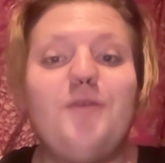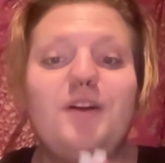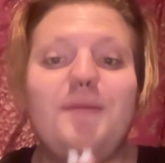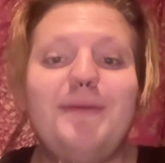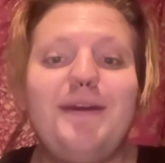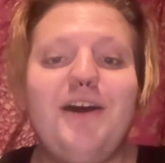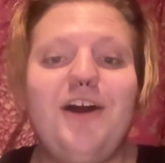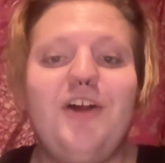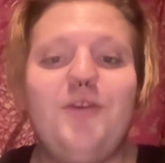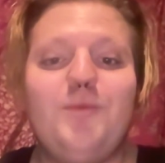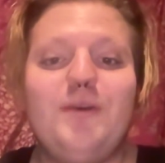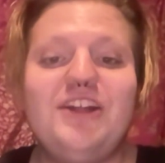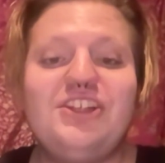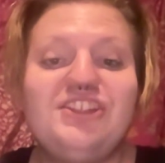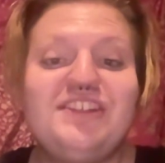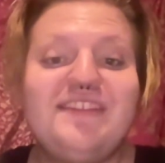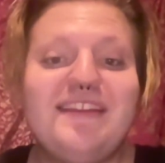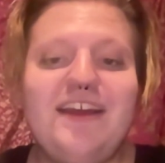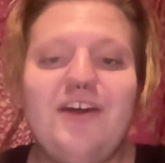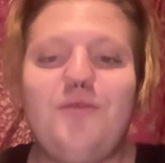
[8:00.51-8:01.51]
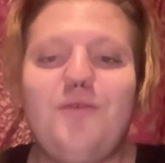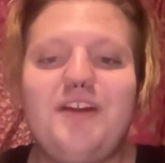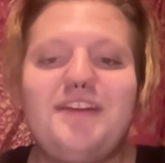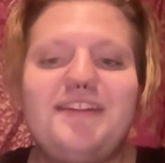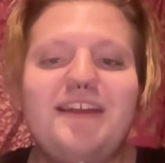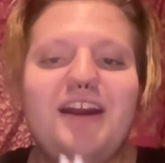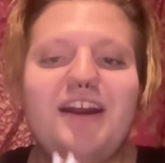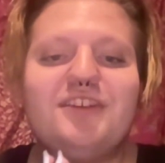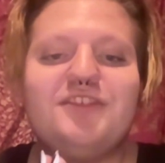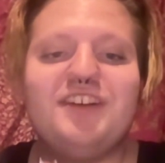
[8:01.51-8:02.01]
want to be called witches and they don't want
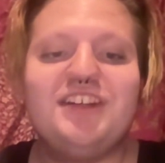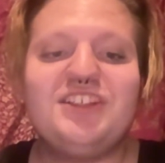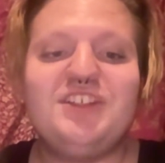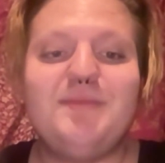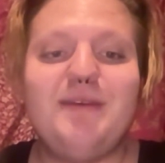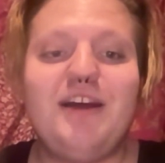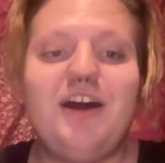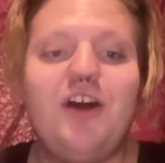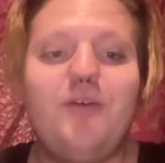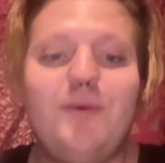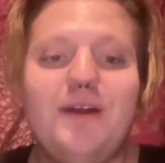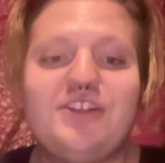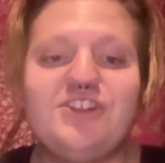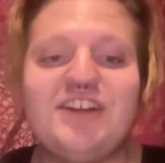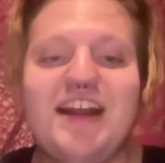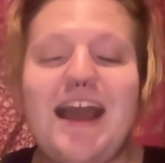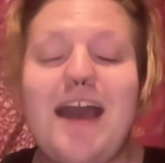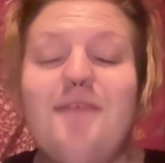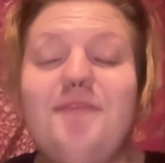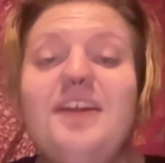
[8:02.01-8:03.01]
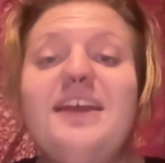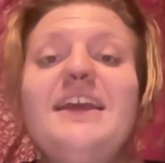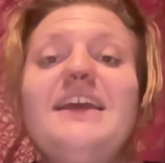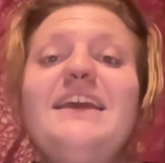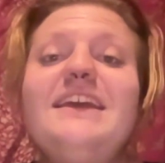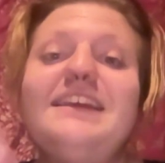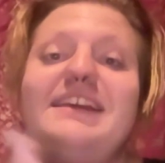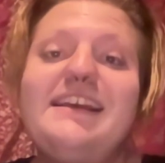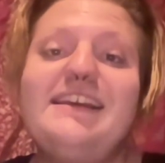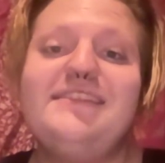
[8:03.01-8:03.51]
their tradition to be called witchcraft.
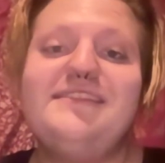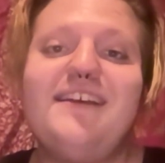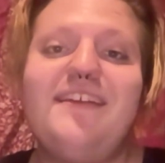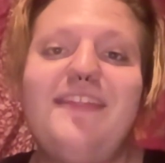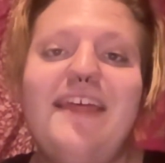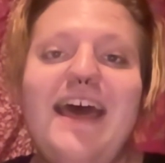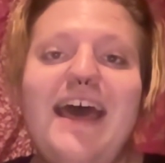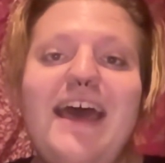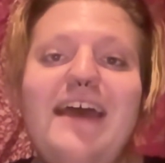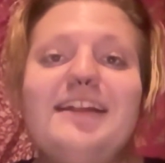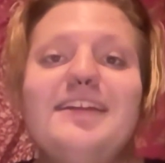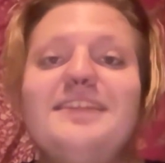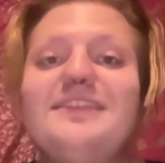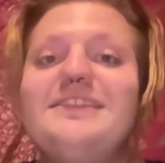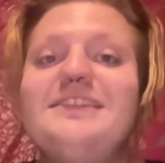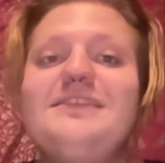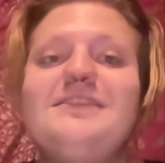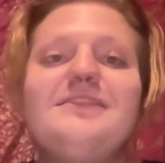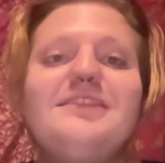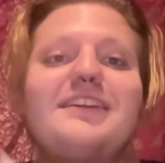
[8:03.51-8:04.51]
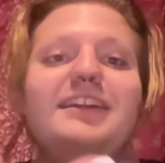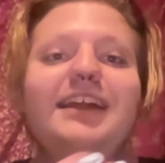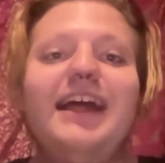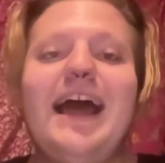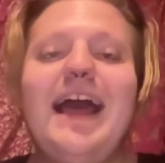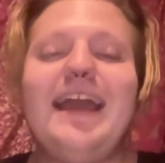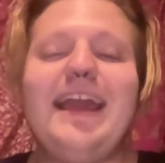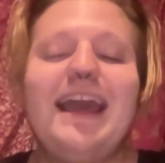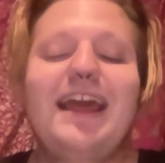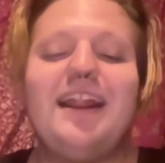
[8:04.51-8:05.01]
He said that.
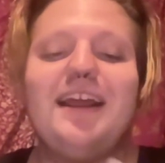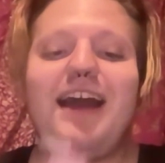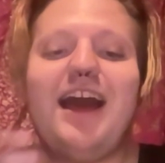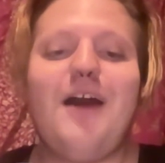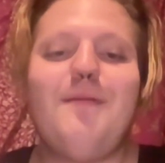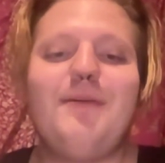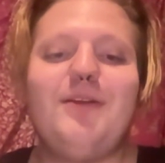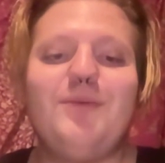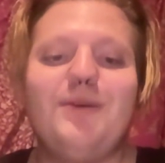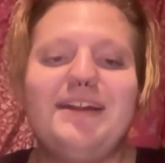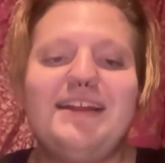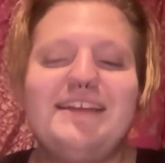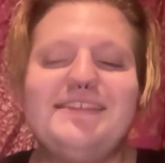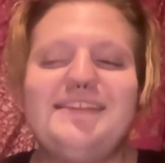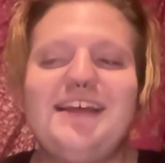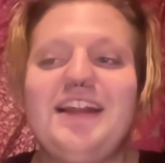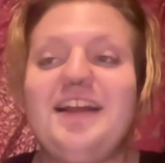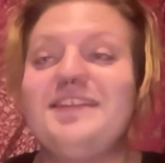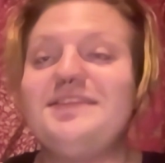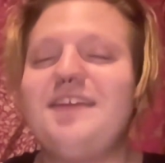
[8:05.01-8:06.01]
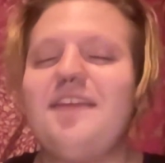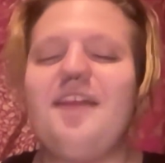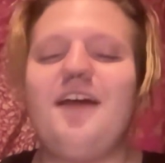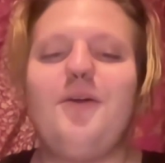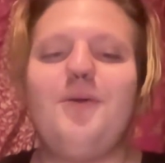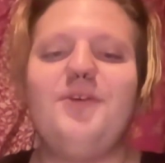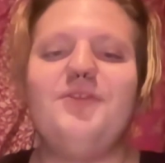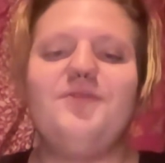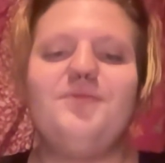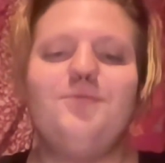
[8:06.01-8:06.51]
I kind of copied what he said because I thought
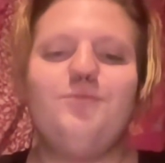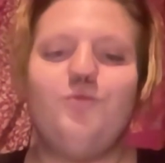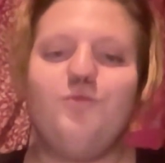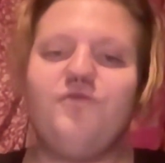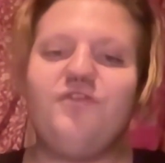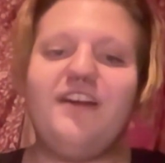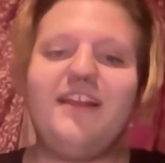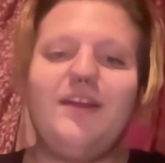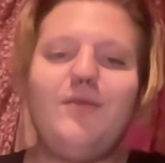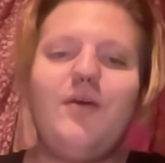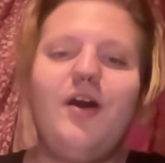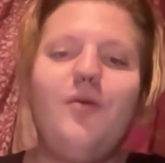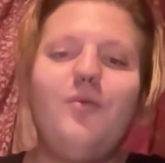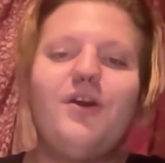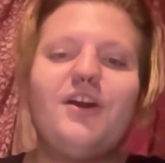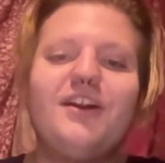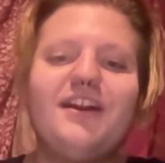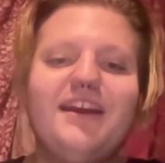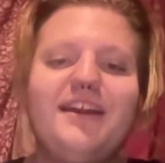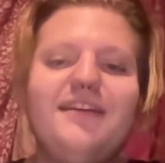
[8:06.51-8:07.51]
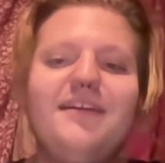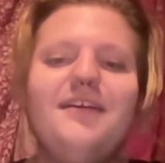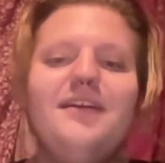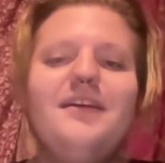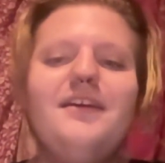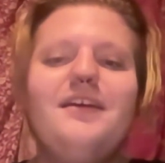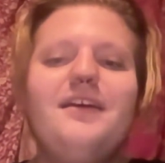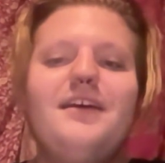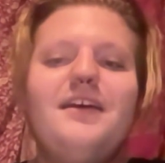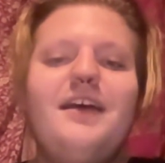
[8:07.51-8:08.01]
it was really well worded.
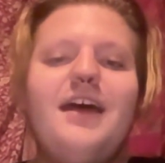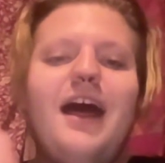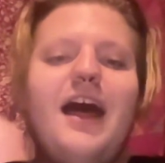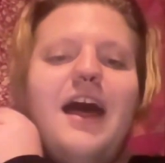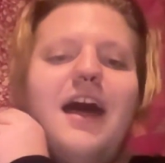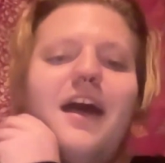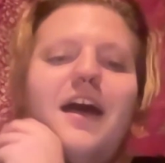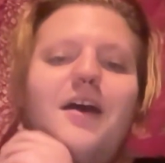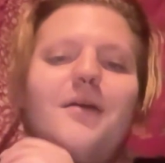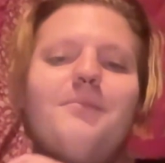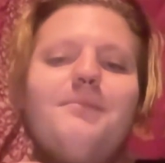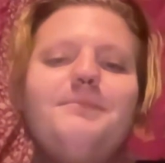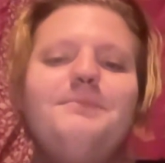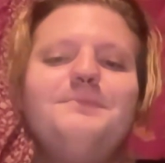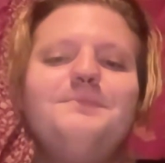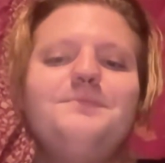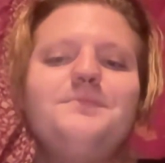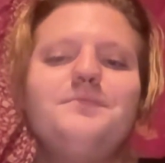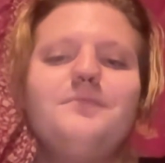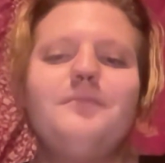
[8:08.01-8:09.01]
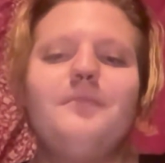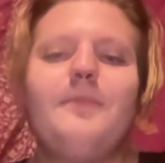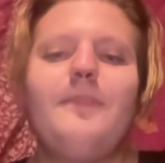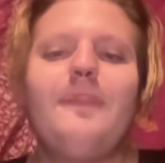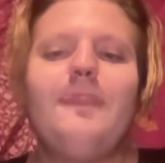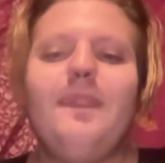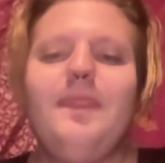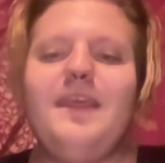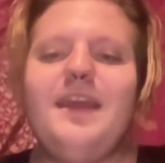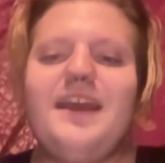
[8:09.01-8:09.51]
And
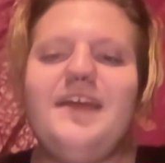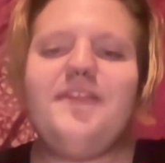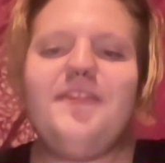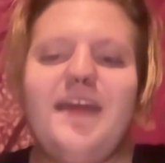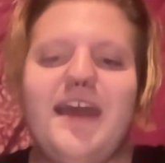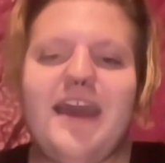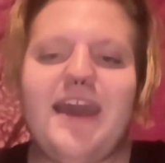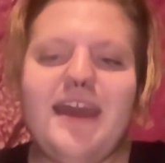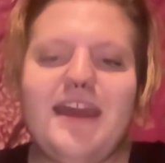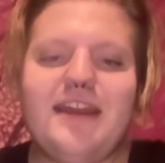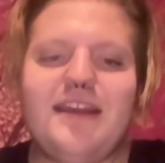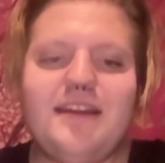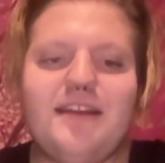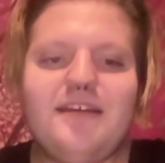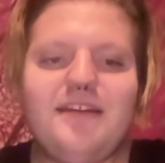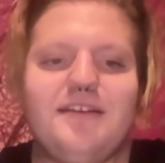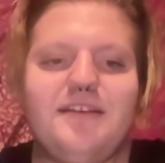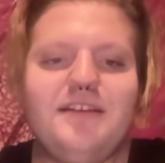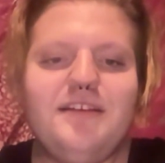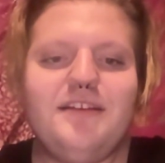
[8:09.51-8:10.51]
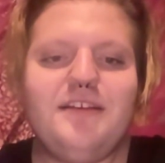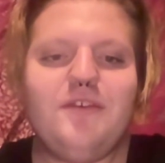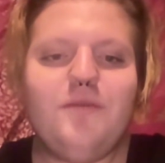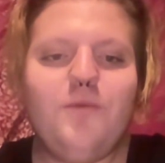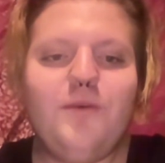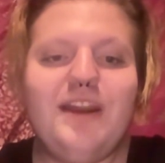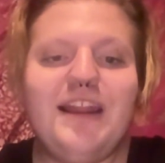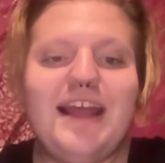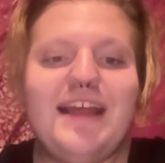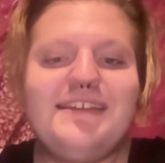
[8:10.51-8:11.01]
then
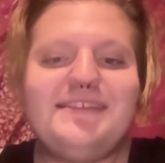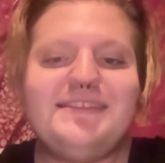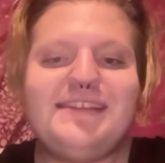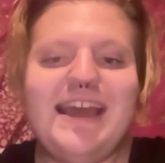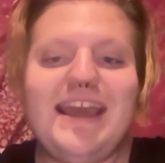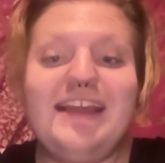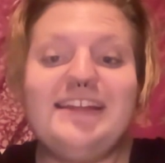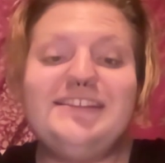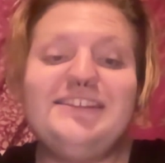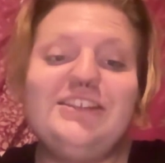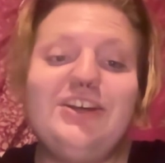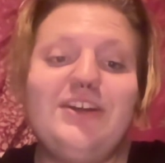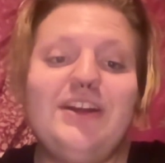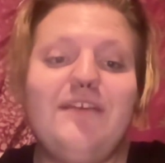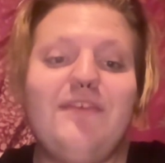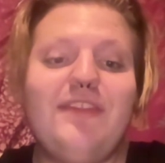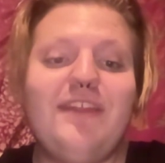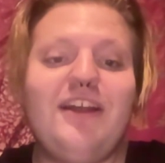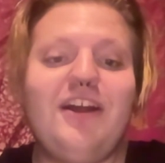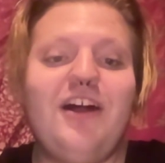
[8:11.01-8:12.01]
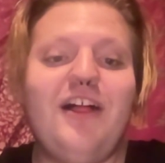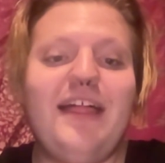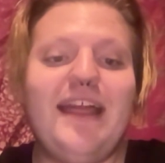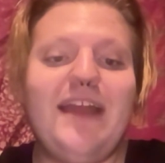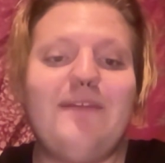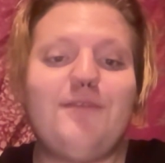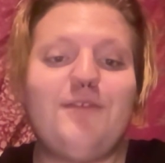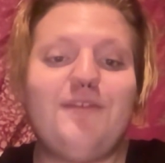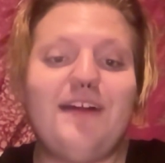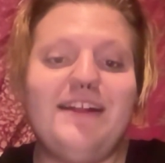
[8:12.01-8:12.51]
when I say it's no different than calling
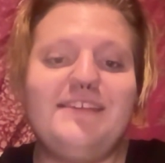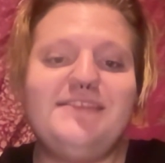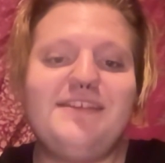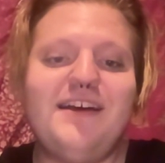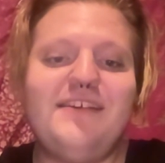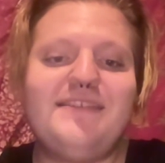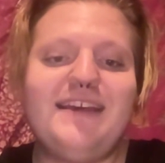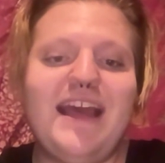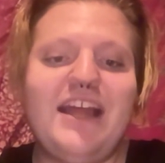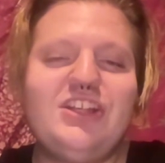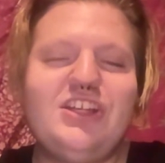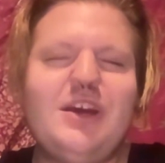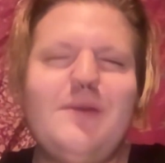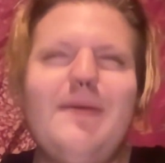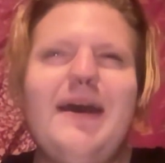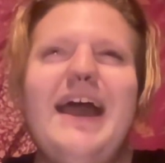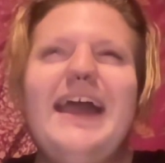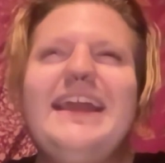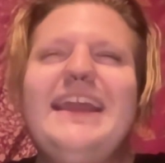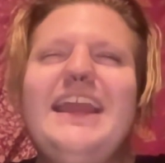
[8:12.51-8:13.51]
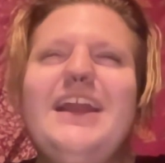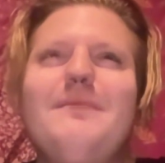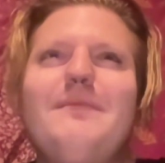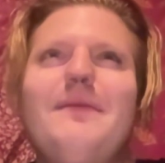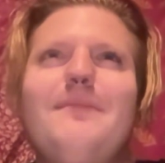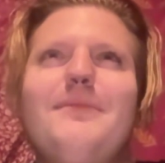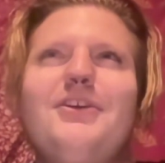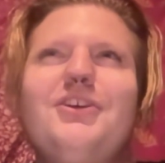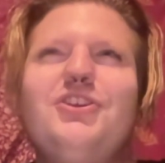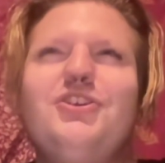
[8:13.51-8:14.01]
every red sauce ketchup, I can't
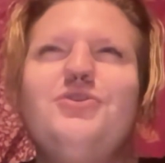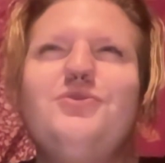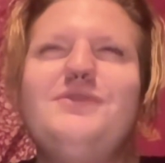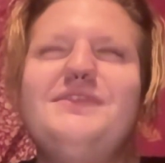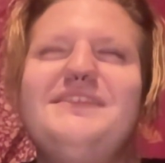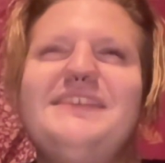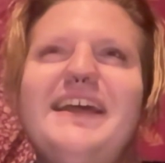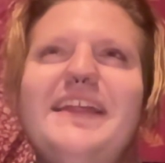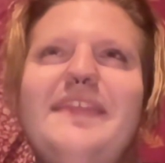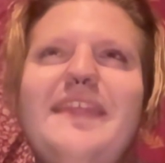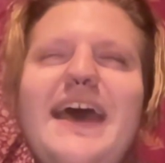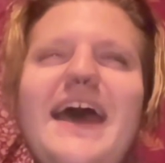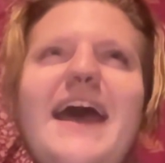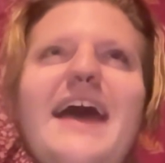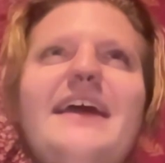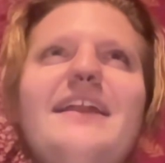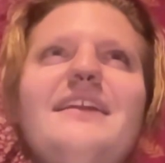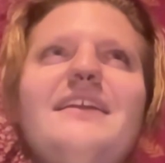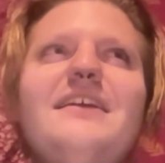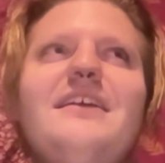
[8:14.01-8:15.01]
remember who said that.